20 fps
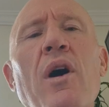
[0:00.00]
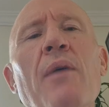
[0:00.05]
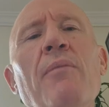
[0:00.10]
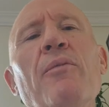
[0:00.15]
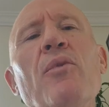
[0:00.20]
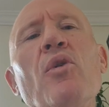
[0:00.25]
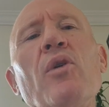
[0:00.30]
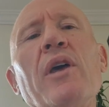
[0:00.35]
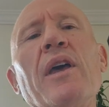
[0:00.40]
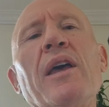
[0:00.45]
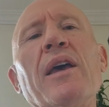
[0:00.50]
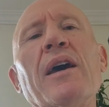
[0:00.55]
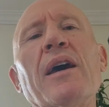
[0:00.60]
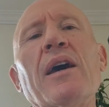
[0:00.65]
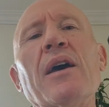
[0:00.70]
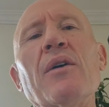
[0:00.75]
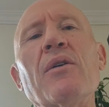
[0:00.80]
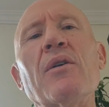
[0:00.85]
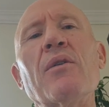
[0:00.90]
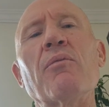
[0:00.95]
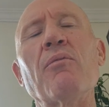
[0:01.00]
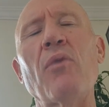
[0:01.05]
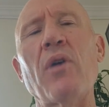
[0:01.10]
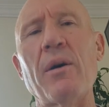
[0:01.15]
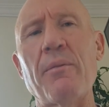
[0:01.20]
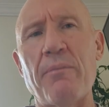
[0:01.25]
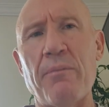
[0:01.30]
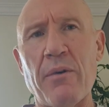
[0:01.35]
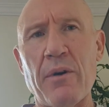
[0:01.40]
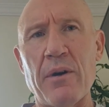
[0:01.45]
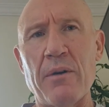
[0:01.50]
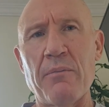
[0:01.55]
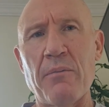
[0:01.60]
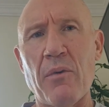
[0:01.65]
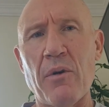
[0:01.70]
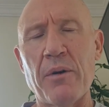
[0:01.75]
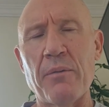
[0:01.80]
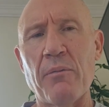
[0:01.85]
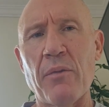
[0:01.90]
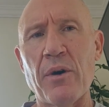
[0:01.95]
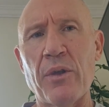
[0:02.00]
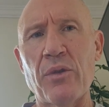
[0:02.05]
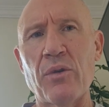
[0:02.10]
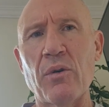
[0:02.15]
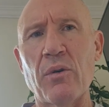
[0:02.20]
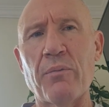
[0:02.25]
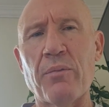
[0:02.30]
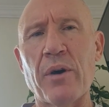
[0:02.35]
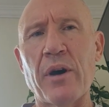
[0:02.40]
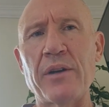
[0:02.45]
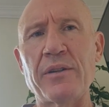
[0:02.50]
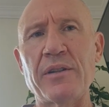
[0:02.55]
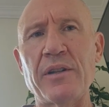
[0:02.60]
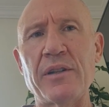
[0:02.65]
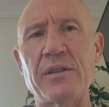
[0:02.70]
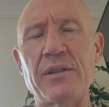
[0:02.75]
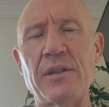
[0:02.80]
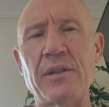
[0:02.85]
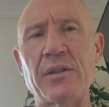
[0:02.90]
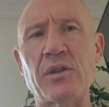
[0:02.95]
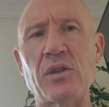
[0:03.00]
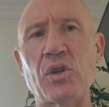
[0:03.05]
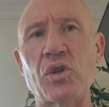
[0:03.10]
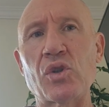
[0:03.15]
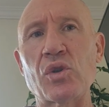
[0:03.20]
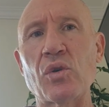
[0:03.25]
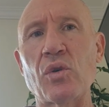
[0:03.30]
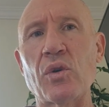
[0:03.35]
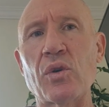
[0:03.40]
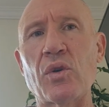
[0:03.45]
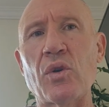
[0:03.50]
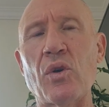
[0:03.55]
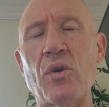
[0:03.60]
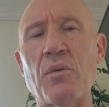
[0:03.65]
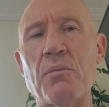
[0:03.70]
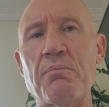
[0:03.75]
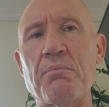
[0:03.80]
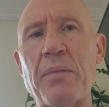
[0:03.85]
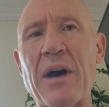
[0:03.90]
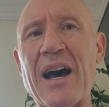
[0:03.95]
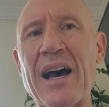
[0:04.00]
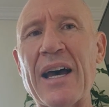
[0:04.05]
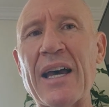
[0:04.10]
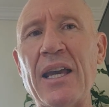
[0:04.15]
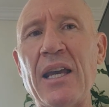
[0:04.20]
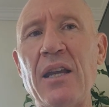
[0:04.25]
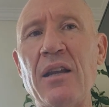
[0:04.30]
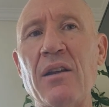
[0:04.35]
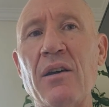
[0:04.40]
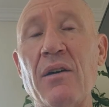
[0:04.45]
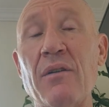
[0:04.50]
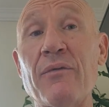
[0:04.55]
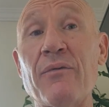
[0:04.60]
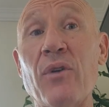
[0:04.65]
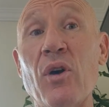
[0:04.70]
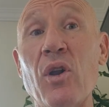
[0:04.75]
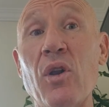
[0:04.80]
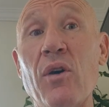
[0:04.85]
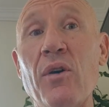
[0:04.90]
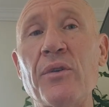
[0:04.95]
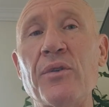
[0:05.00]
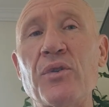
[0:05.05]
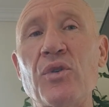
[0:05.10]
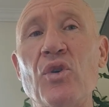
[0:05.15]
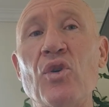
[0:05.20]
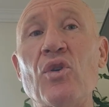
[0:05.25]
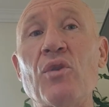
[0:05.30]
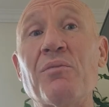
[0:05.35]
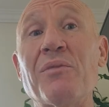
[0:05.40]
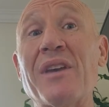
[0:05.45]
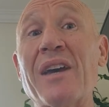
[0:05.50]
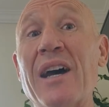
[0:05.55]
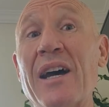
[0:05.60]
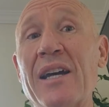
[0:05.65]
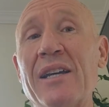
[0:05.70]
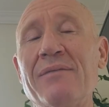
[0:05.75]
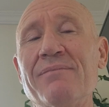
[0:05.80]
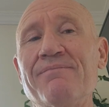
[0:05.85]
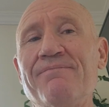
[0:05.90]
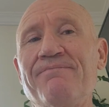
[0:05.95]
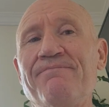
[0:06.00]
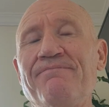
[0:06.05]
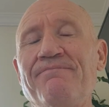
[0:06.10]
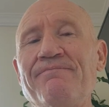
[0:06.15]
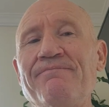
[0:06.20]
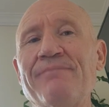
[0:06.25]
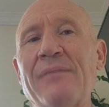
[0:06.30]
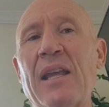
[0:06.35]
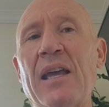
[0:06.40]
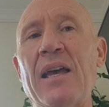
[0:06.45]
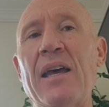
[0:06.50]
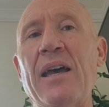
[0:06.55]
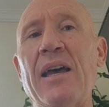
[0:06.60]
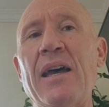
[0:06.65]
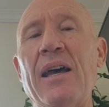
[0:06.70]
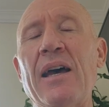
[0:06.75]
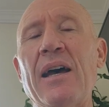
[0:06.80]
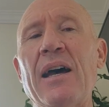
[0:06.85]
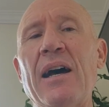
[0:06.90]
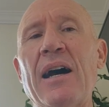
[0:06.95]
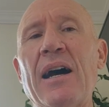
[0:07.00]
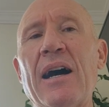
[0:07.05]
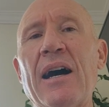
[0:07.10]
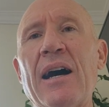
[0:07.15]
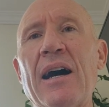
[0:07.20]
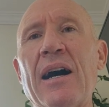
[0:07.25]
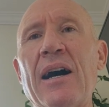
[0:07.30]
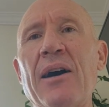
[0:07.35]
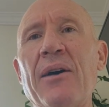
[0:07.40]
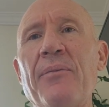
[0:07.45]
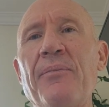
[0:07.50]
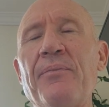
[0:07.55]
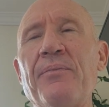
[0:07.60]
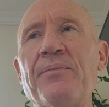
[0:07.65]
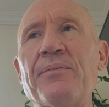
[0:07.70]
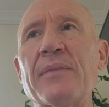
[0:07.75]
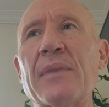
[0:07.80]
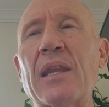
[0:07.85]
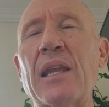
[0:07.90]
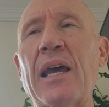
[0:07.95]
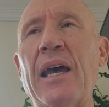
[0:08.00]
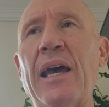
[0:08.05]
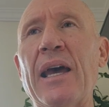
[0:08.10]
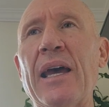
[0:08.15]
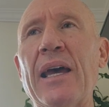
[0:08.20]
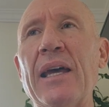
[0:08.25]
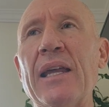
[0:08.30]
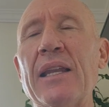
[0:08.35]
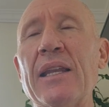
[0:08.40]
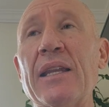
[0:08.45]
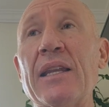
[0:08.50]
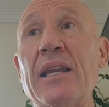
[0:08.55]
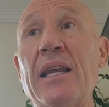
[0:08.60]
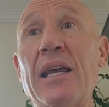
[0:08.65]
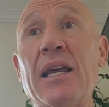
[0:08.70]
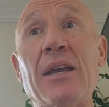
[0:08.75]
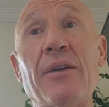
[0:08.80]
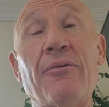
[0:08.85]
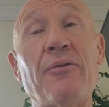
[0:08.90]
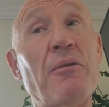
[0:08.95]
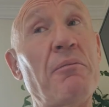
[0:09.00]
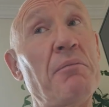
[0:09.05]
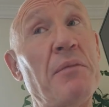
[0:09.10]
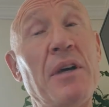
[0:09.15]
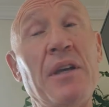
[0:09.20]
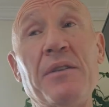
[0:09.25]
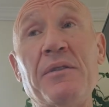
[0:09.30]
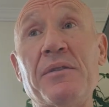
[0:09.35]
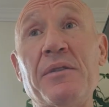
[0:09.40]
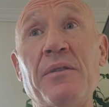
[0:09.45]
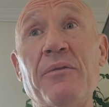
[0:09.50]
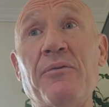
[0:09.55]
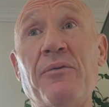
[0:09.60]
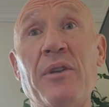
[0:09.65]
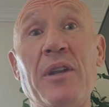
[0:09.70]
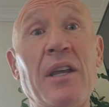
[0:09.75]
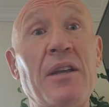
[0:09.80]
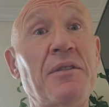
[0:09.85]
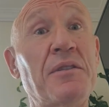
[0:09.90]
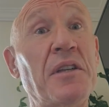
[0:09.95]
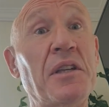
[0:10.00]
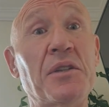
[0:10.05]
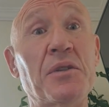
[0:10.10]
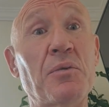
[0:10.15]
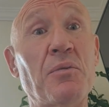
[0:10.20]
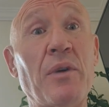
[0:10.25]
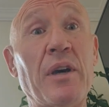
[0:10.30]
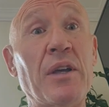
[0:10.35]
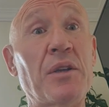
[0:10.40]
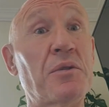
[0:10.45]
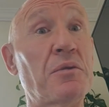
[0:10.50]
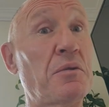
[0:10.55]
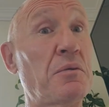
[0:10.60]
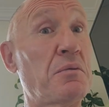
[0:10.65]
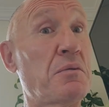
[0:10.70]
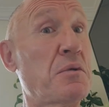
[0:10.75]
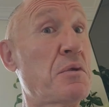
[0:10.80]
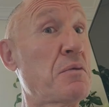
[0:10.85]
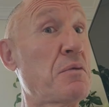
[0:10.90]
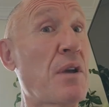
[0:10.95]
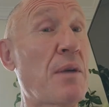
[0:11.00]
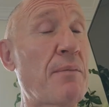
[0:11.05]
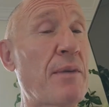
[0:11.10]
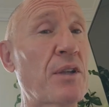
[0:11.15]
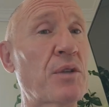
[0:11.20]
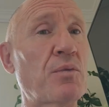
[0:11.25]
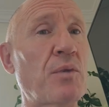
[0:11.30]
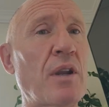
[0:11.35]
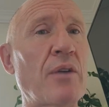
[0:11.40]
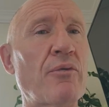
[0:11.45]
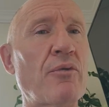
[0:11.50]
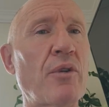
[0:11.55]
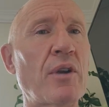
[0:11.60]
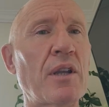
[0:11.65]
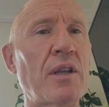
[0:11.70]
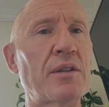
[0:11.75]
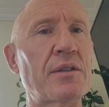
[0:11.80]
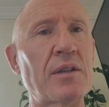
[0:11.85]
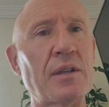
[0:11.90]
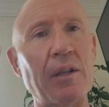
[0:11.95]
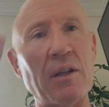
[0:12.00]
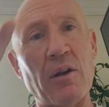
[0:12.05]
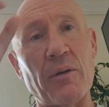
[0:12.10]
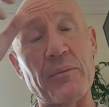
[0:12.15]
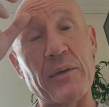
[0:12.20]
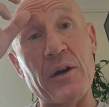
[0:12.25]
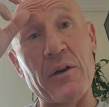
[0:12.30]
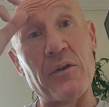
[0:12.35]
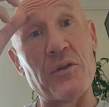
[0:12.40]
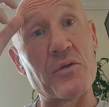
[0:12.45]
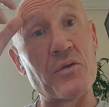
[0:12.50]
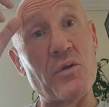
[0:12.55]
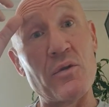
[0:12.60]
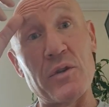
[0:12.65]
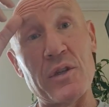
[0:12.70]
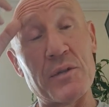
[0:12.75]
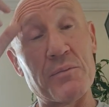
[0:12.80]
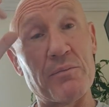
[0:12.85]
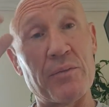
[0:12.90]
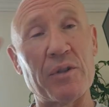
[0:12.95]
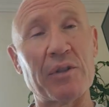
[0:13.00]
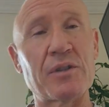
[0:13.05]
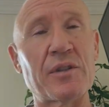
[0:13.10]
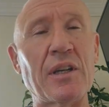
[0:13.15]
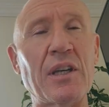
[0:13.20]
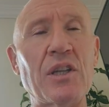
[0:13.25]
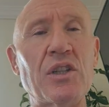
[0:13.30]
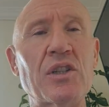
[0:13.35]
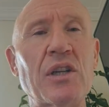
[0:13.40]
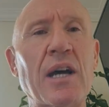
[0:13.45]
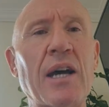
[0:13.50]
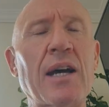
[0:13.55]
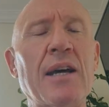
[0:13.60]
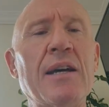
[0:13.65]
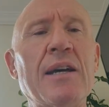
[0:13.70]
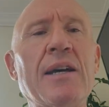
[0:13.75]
I'm looking at my thought process is short-term pain for long-term gain. And if it means that for the next 6 weeks or 3 months, whatever it is that I'm going through this procedure,